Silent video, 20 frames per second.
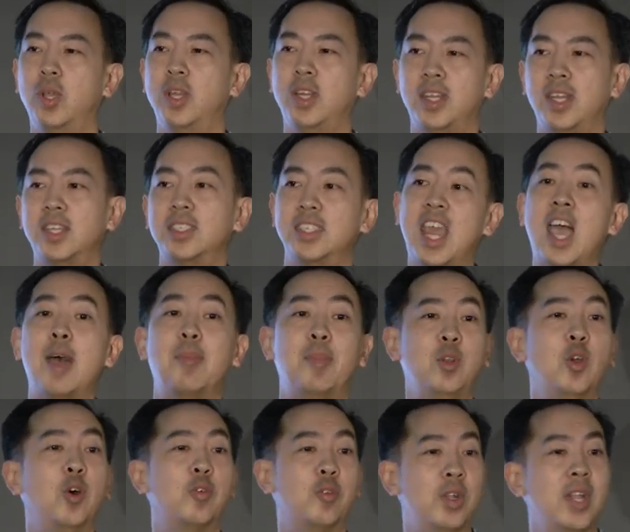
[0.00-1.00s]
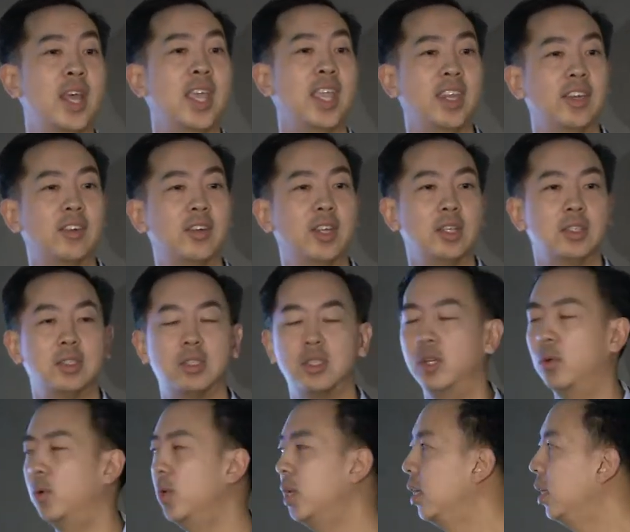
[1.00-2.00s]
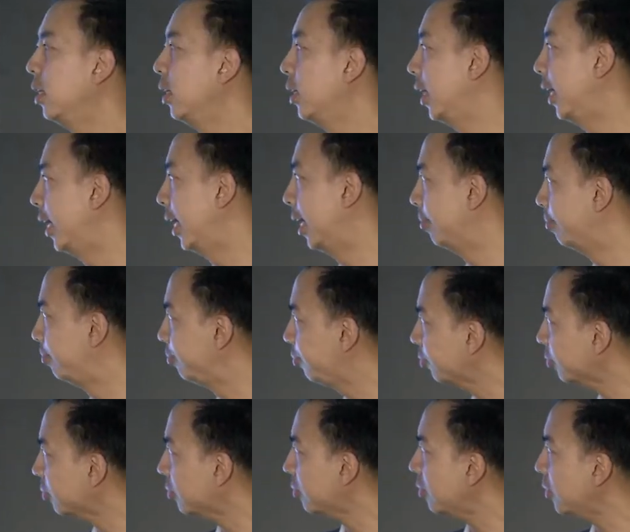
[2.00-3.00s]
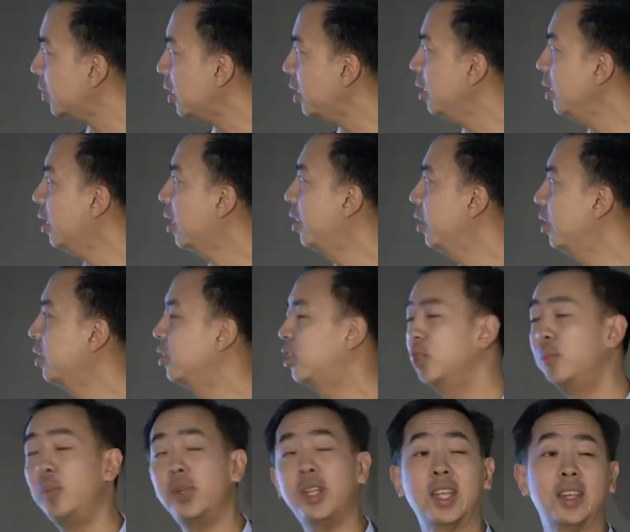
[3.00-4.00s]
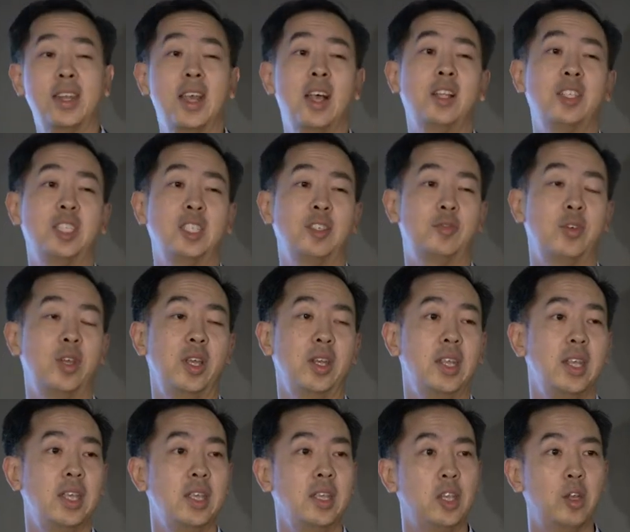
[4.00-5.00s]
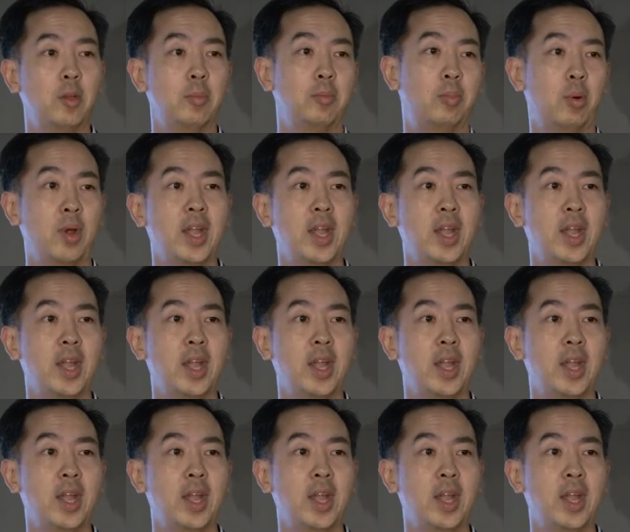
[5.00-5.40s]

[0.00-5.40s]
And it doesn't happen overnight, right? So on the consumer technology front, I